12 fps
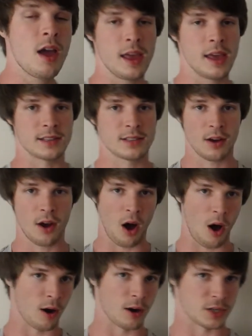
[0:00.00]
it's
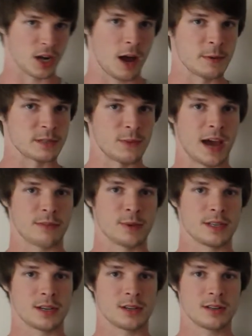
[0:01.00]
our job as
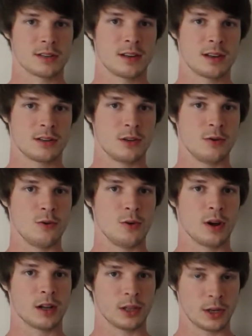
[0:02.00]
mathematicians
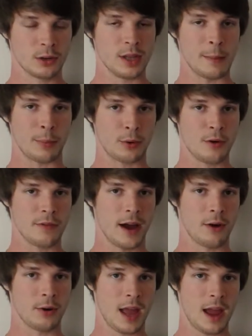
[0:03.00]
to clearly prove
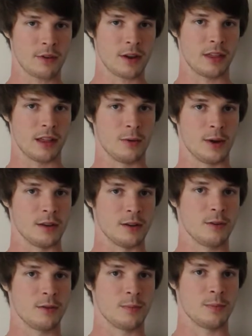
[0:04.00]
out everything that we
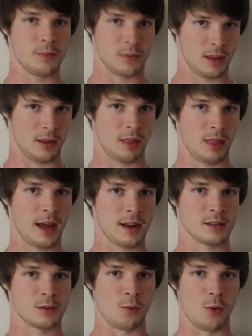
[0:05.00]
do. That
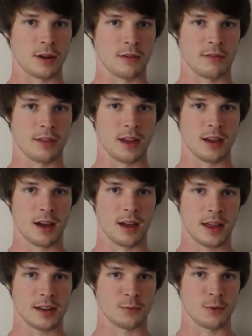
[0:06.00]
is one of
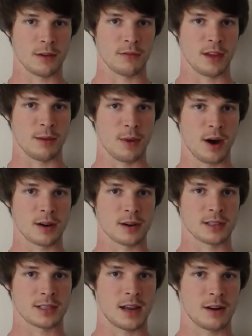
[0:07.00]
the modern
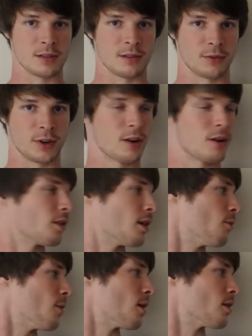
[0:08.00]
standards of rigor
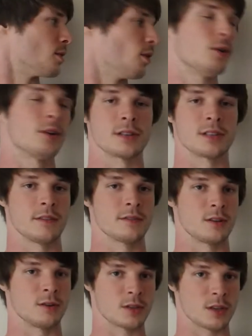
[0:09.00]
that we are to hold ourselves
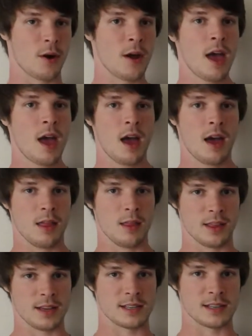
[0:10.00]
to. So
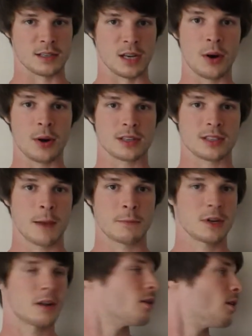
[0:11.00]
this is no
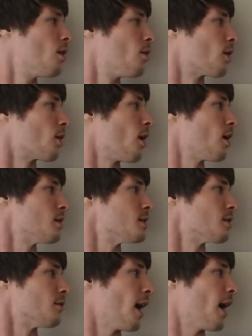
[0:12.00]
exception, regardless
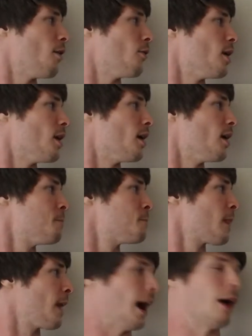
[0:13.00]
of how
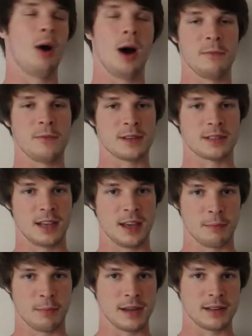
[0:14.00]
obvious
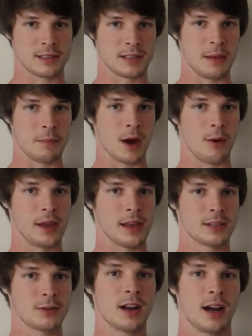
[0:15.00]
it might seem going
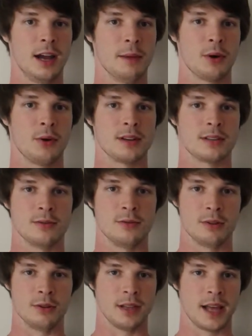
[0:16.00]
into it. I'm going
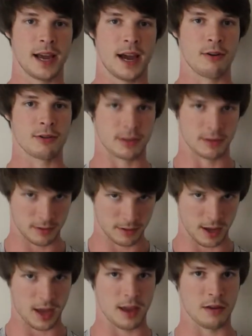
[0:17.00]
to lay out
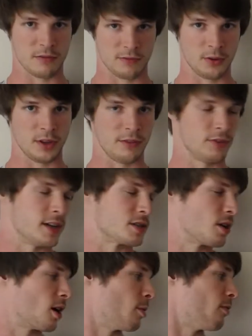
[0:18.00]
a fully fledged
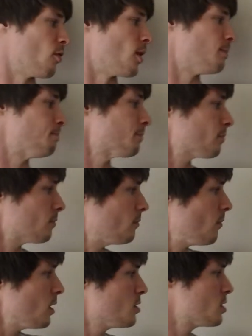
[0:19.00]
argument for it.
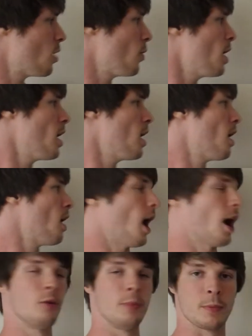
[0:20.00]
So
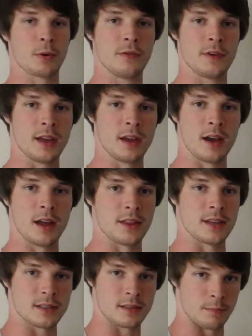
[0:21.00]
I will be proving
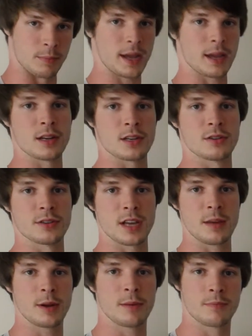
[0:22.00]
this biconditional
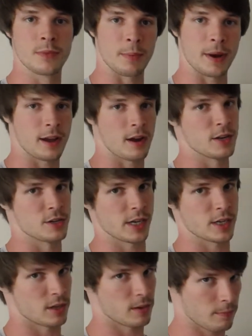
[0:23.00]
statement by
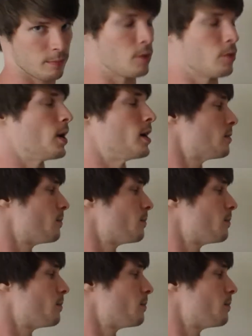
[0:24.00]
contradiction both ways.